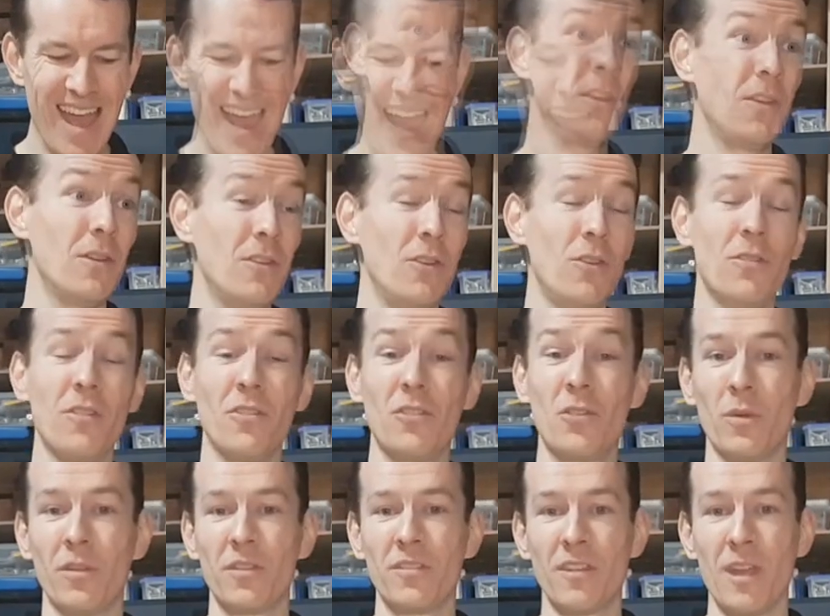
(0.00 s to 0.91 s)
You can use it
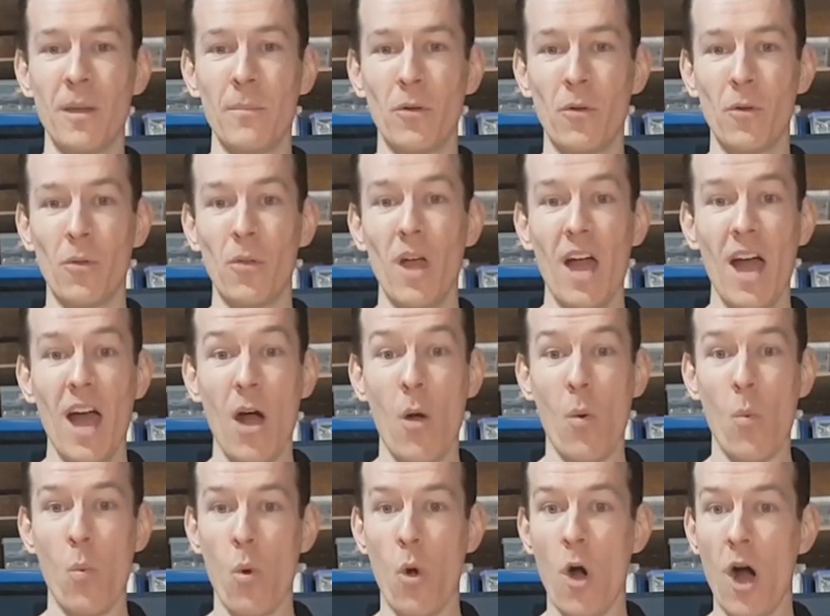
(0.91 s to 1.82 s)
to assemble a
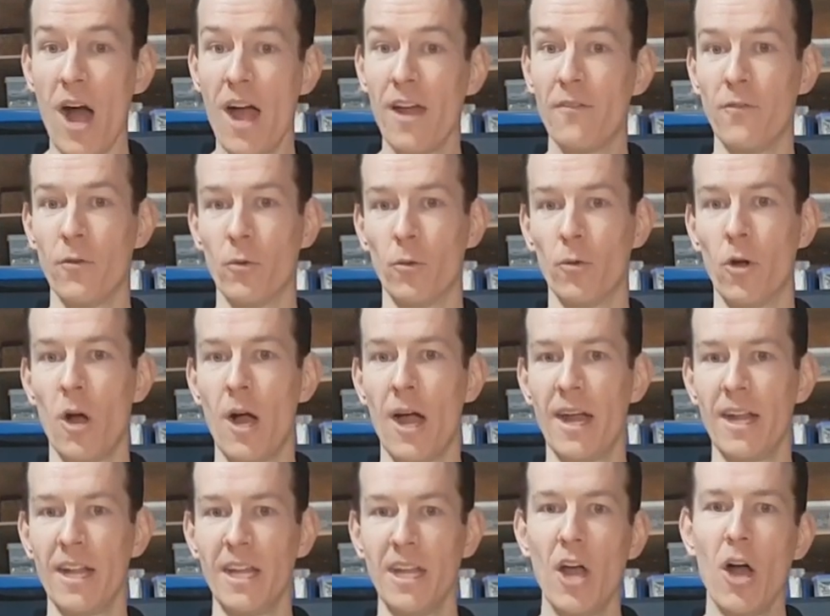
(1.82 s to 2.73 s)
wide
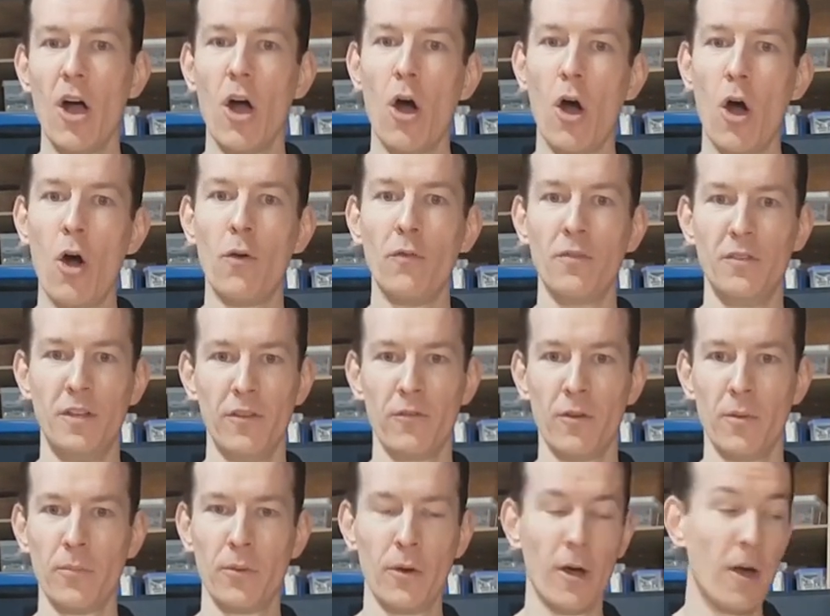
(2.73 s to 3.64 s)
variety of
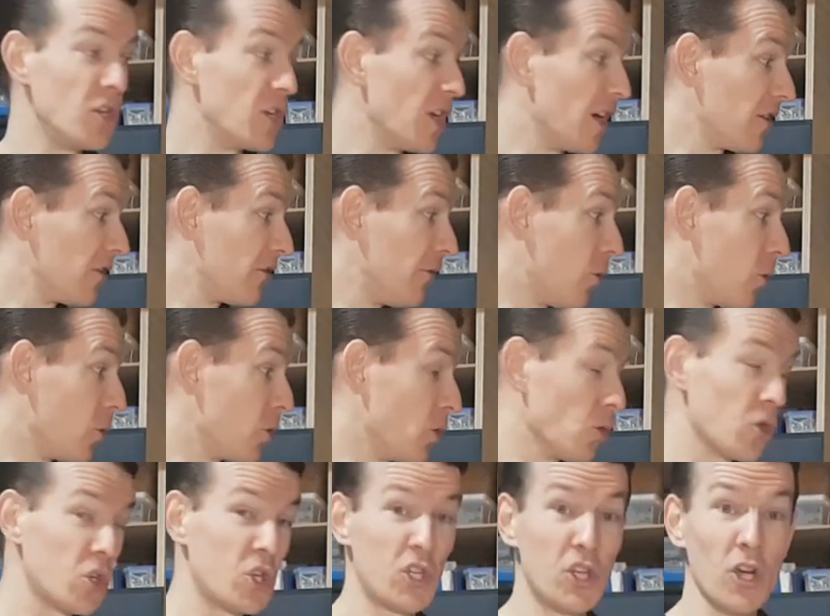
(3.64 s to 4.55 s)
different projects for
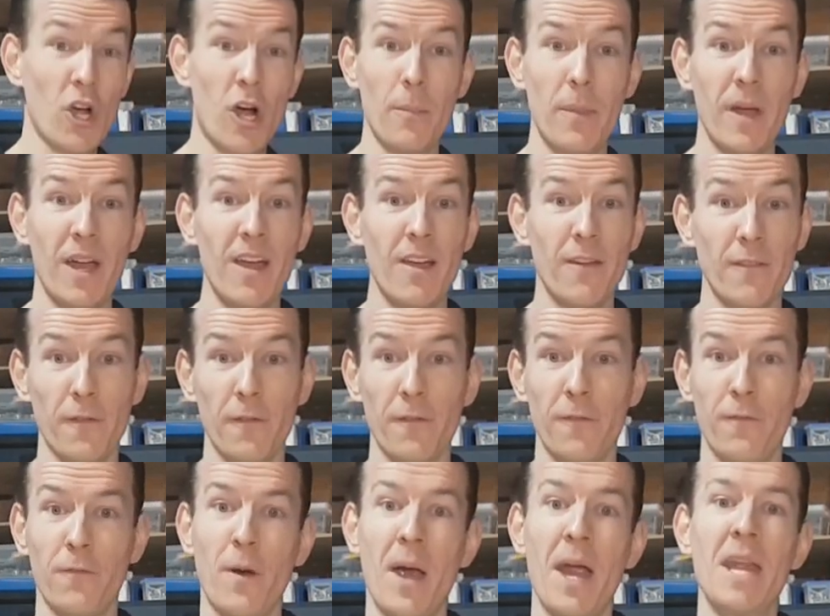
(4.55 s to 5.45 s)
your shop, for
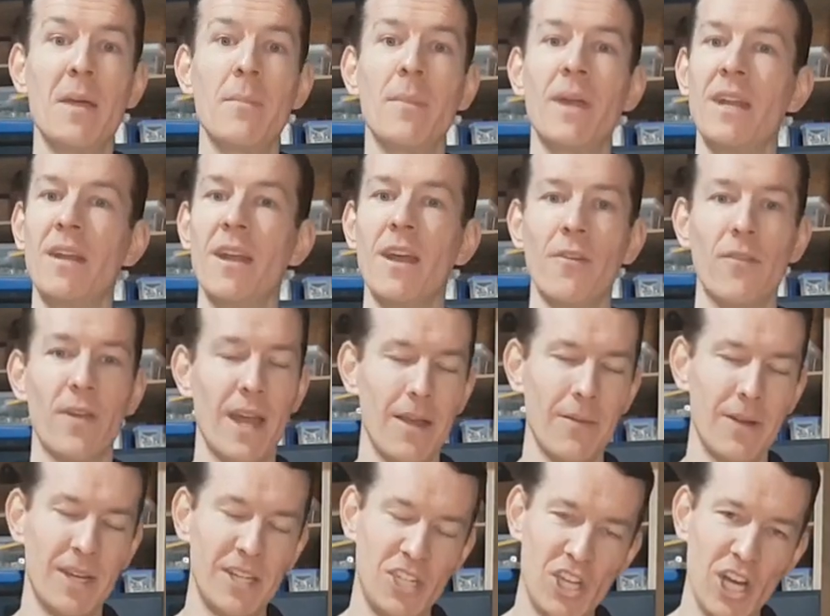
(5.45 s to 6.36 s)
framing,
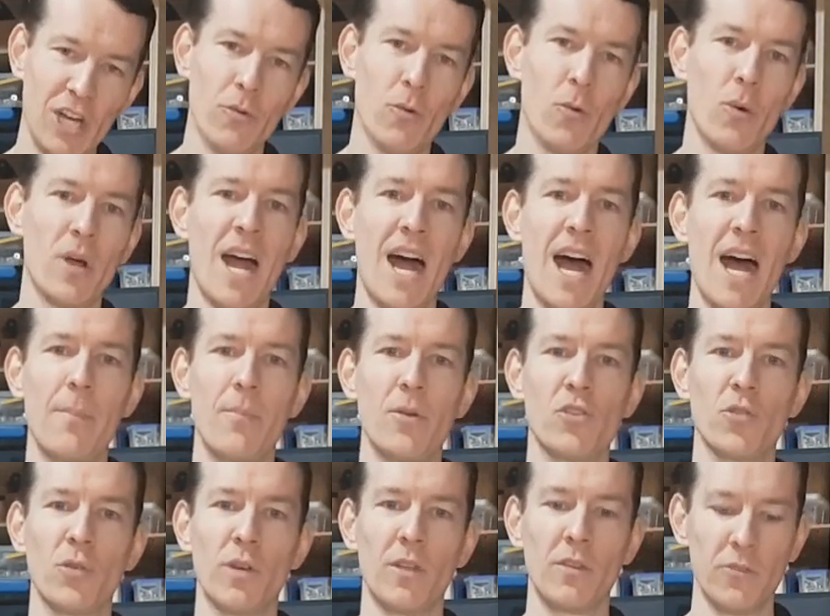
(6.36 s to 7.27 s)
general
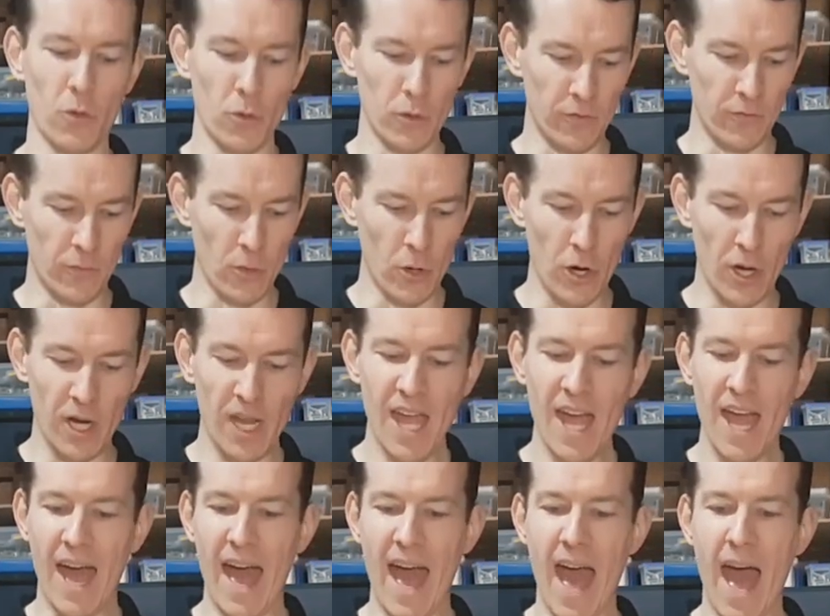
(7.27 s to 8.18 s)
carpentry sort of work.
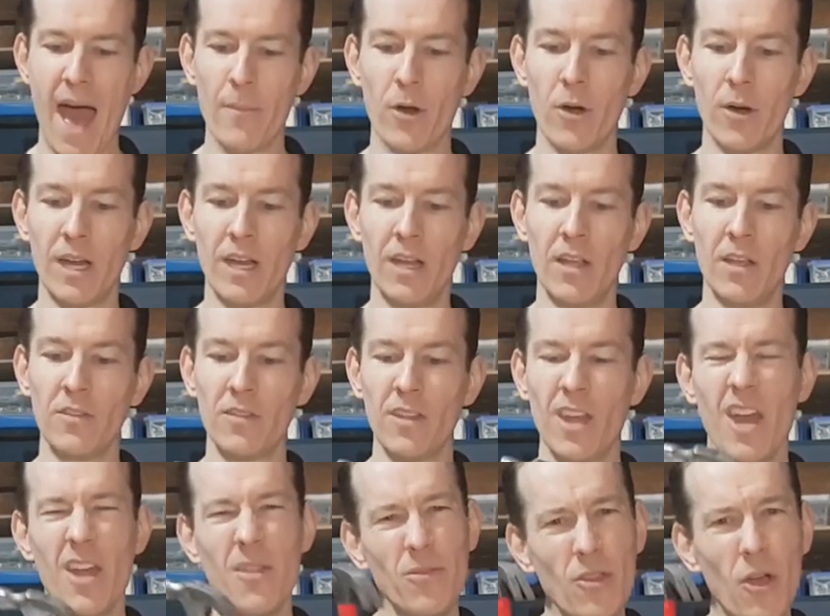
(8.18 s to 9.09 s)
A hammer is
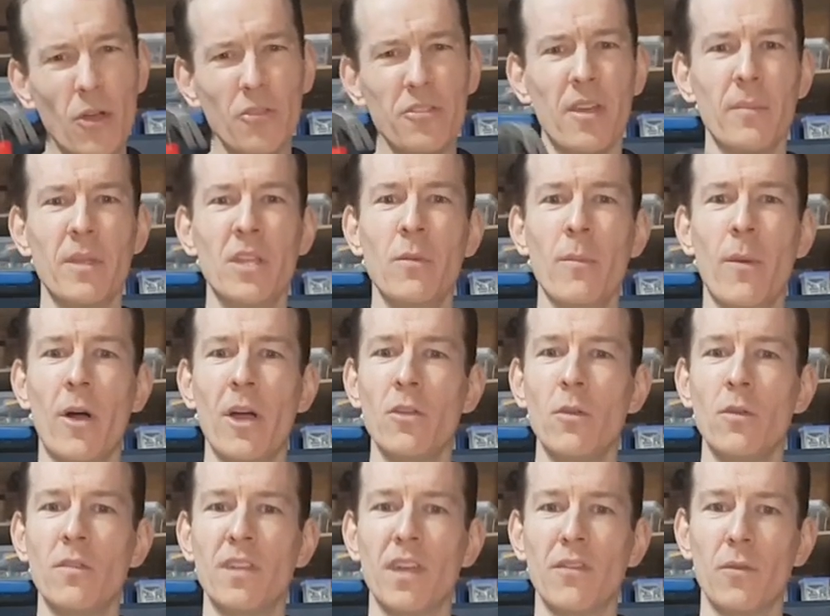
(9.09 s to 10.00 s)
not something you might
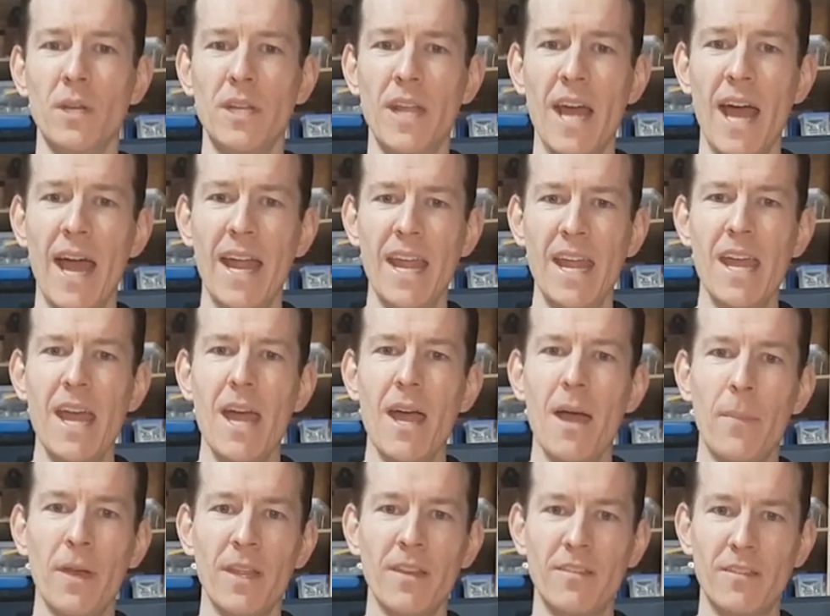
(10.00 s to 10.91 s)
use every day,
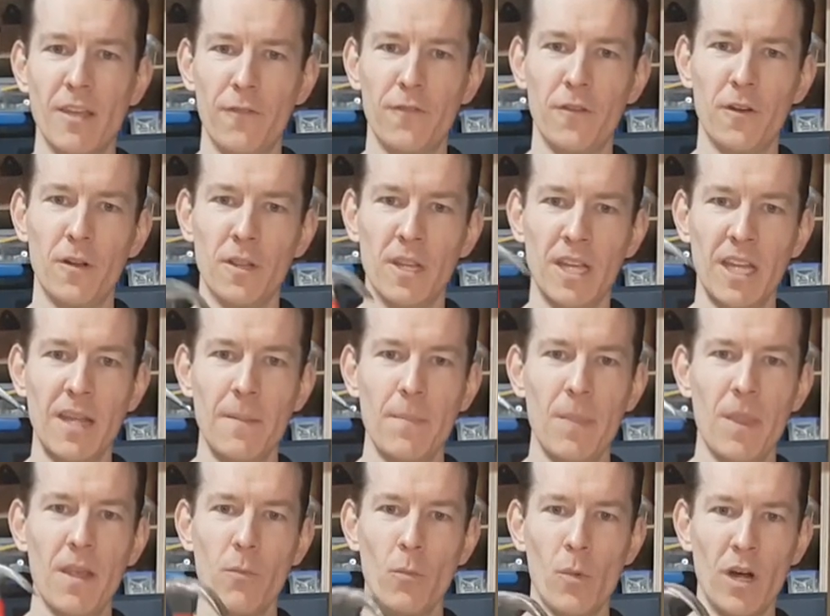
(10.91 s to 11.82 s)
but
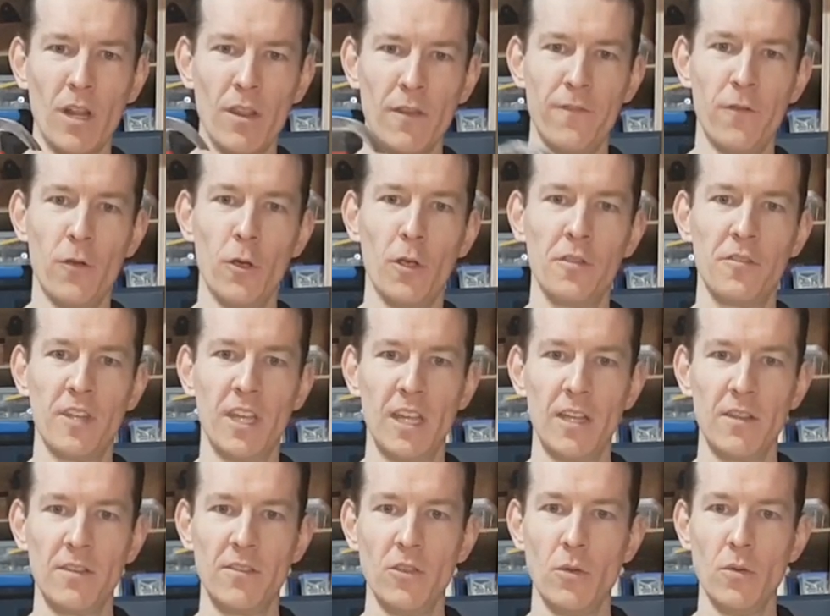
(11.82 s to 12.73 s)
definitely one of the first
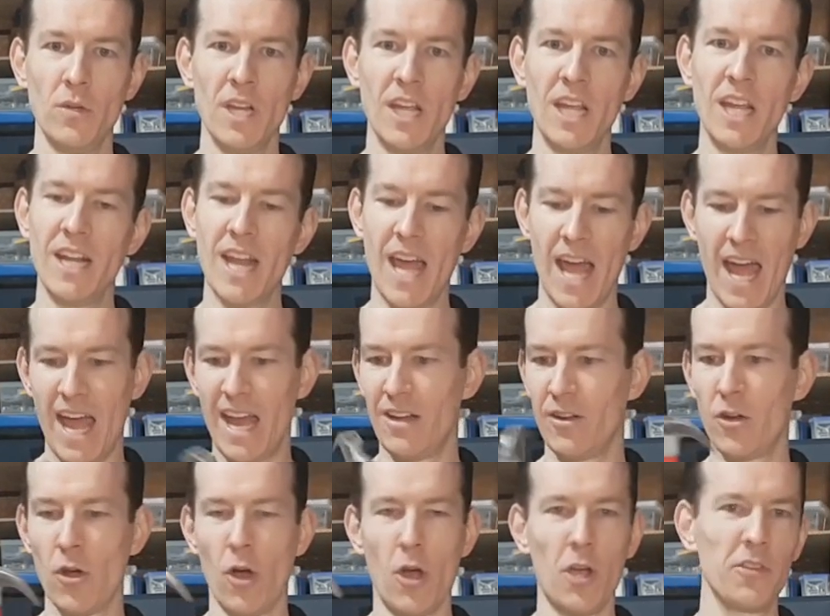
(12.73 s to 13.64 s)
things you need
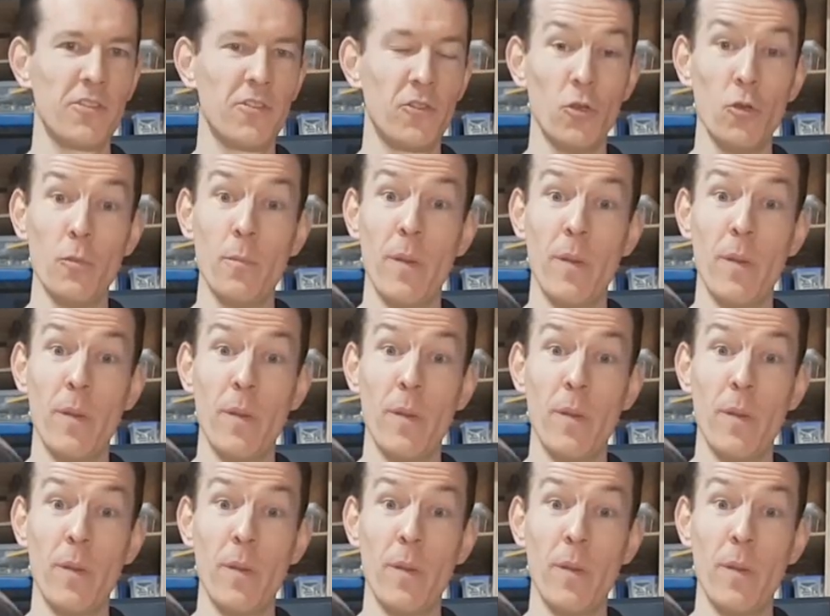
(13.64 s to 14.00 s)
and costs two